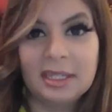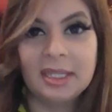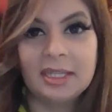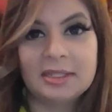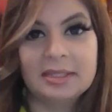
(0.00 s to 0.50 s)

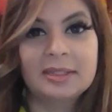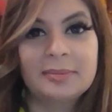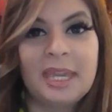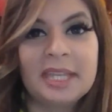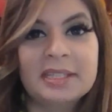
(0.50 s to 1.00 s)
Yes.
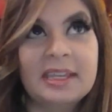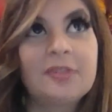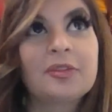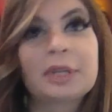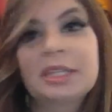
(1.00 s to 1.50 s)
It makes
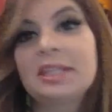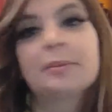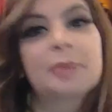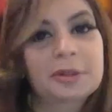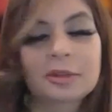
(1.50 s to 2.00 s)

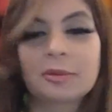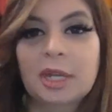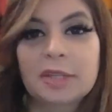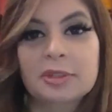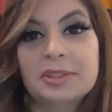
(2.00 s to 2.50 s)
everything better,
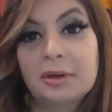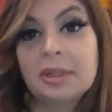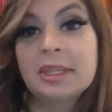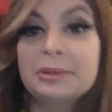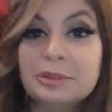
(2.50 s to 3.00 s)
whether you're
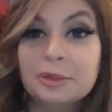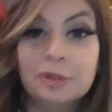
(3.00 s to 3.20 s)
starting a user